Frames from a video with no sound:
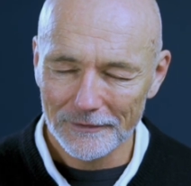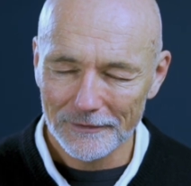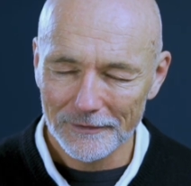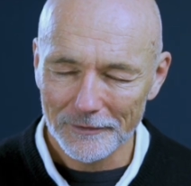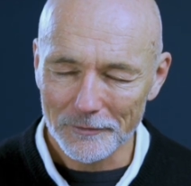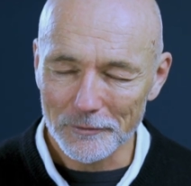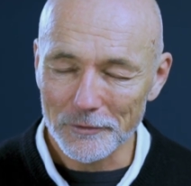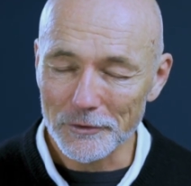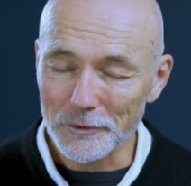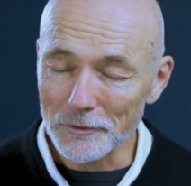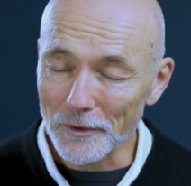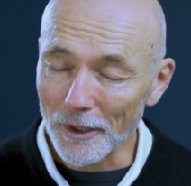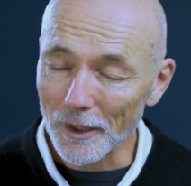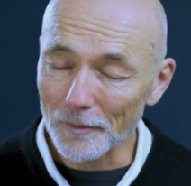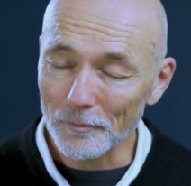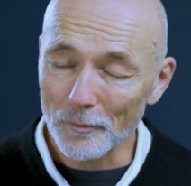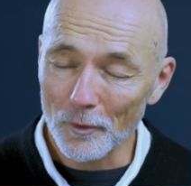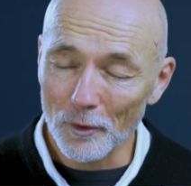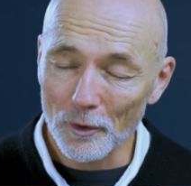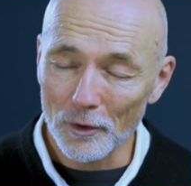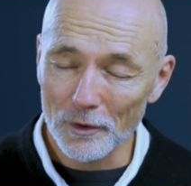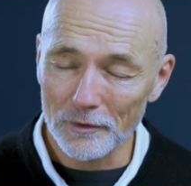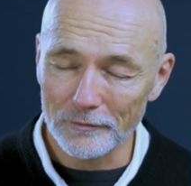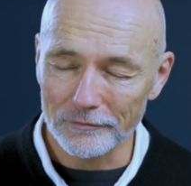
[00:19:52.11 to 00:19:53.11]
Would you help
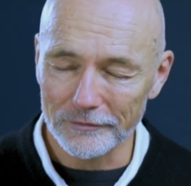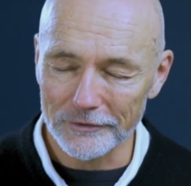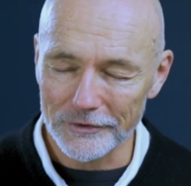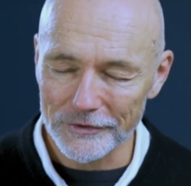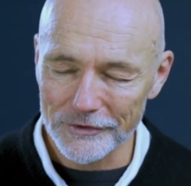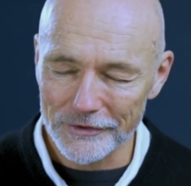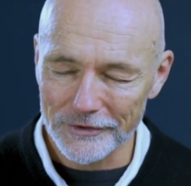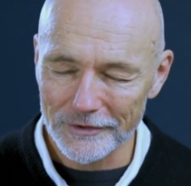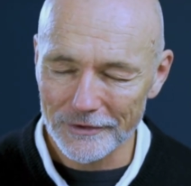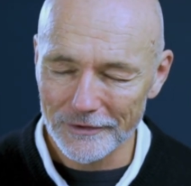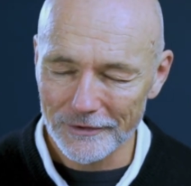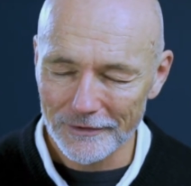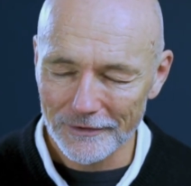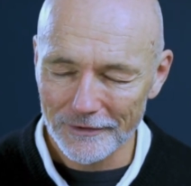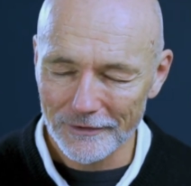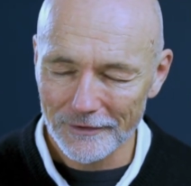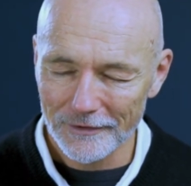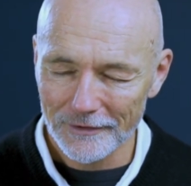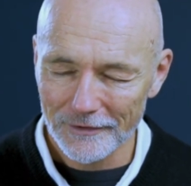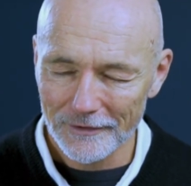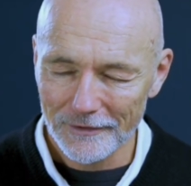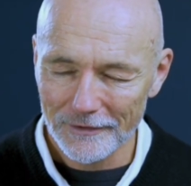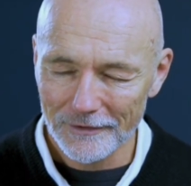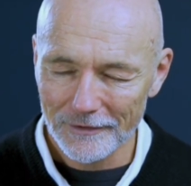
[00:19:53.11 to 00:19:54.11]
all of us
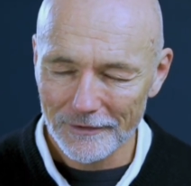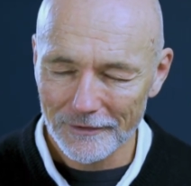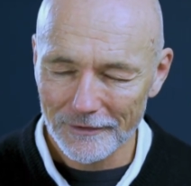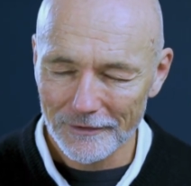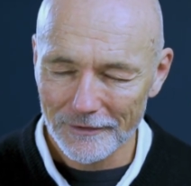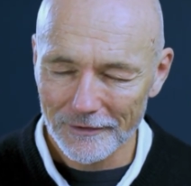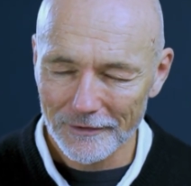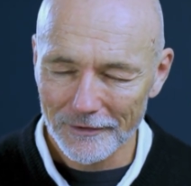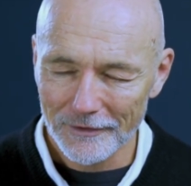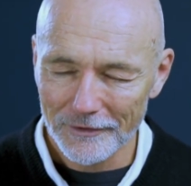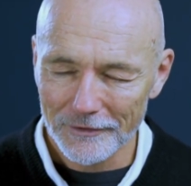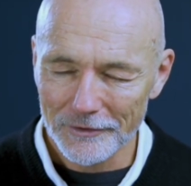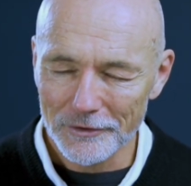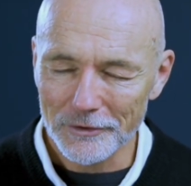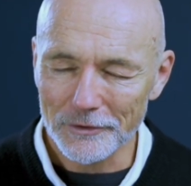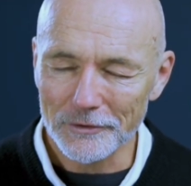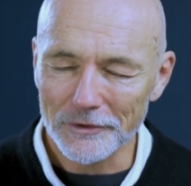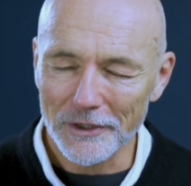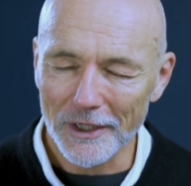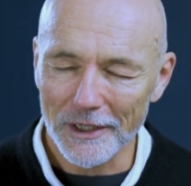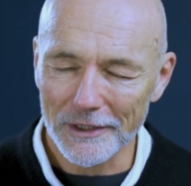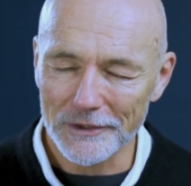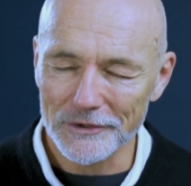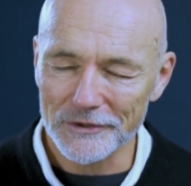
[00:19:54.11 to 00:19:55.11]
to
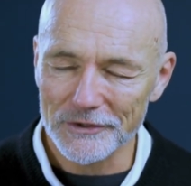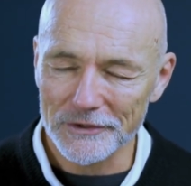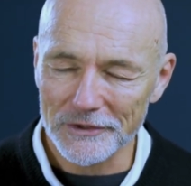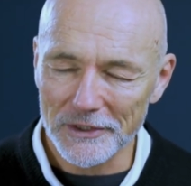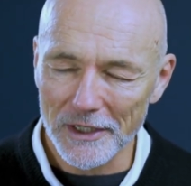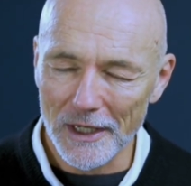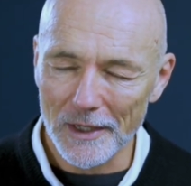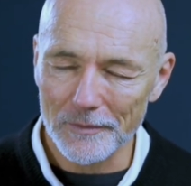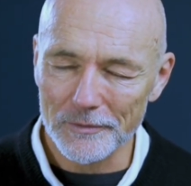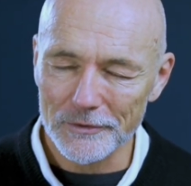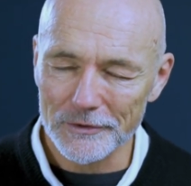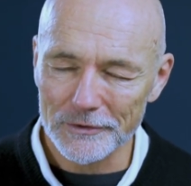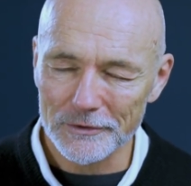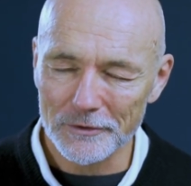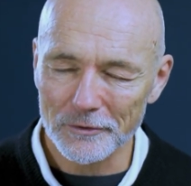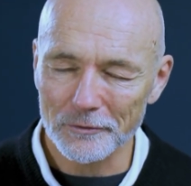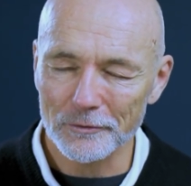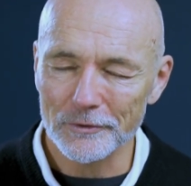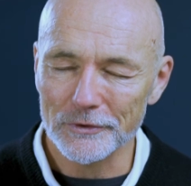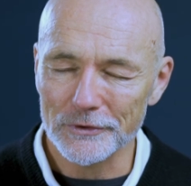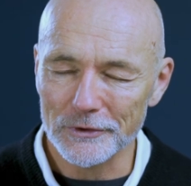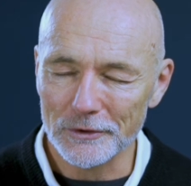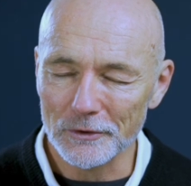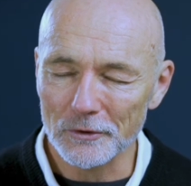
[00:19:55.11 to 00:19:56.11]
take steps
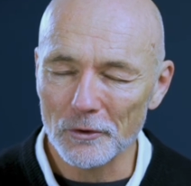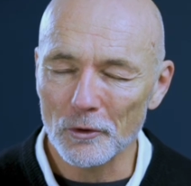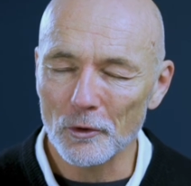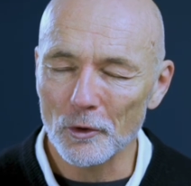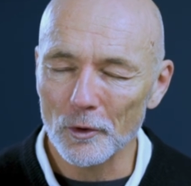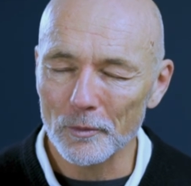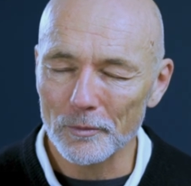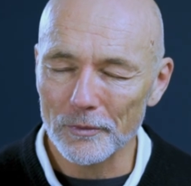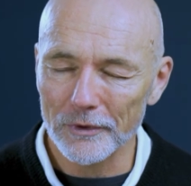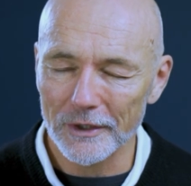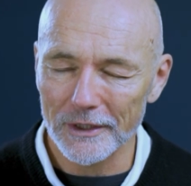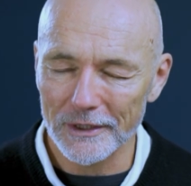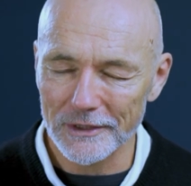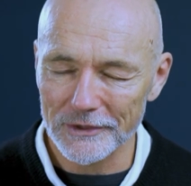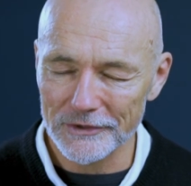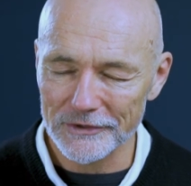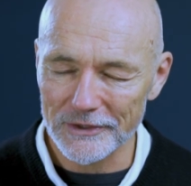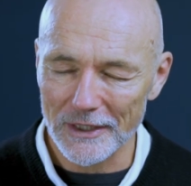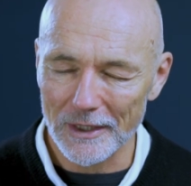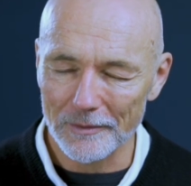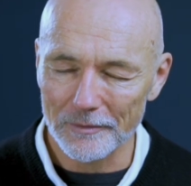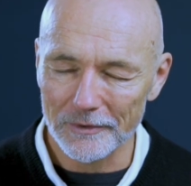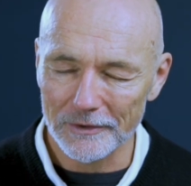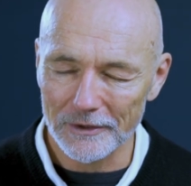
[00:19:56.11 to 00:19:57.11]
towards incorporating
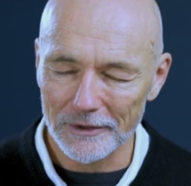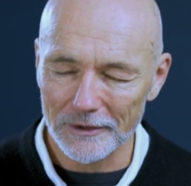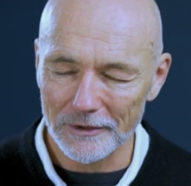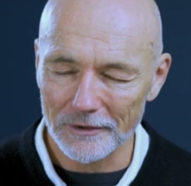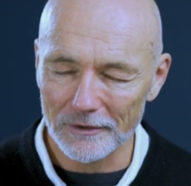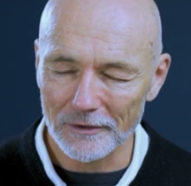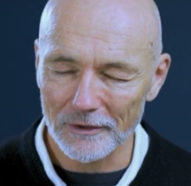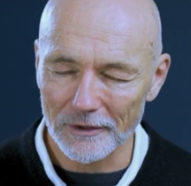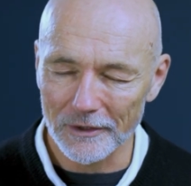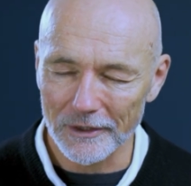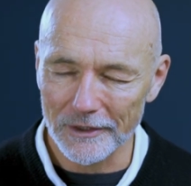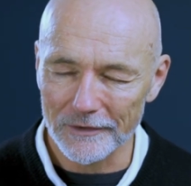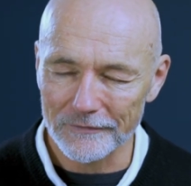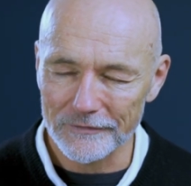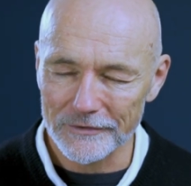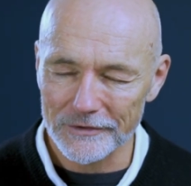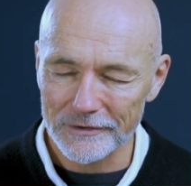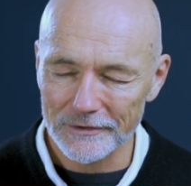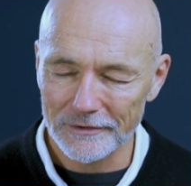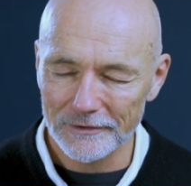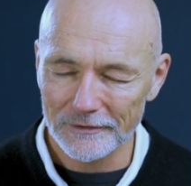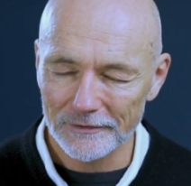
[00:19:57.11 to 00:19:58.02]
Sabbath in our lives?